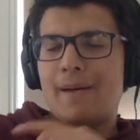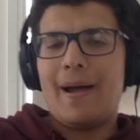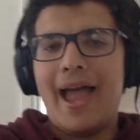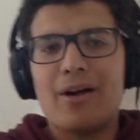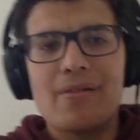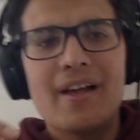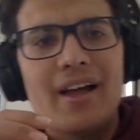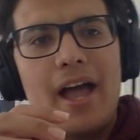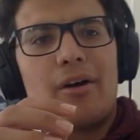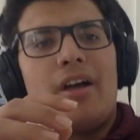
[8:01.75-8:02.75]
yeah, but hang on,
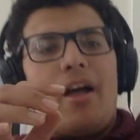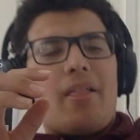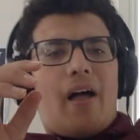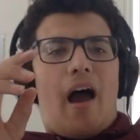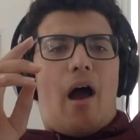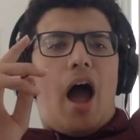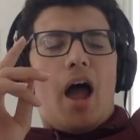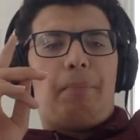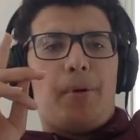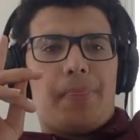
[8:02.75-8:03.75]
into hang a washing on. Machine, I,
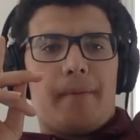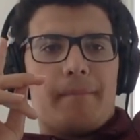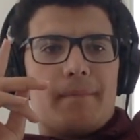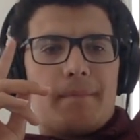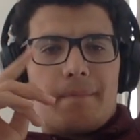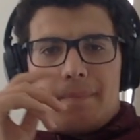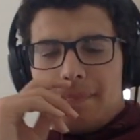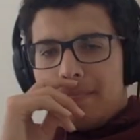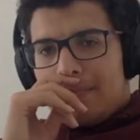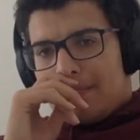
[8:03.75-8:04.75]
I put the most
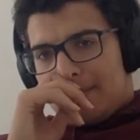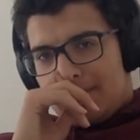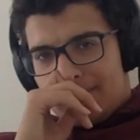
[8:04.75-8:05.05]
durable thing